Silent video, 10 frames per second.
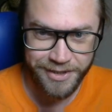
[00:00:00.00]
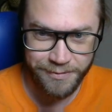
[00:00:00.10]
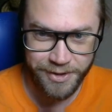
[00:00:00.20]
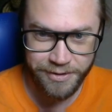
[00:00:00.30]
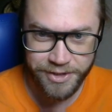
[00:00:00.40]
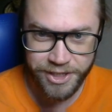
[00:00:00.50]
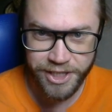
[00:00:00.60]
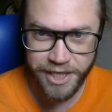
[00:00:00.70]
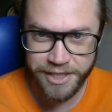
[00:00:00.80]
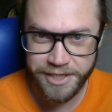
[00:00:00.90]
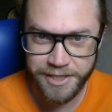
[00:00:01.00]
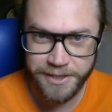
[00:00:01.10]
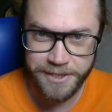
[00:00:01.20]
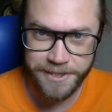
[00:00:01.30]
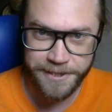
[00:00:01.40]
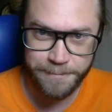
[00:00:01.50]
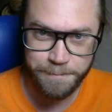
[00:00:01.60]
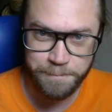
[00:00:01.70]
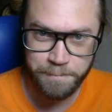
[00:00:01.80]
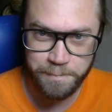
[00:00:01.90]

we go and check my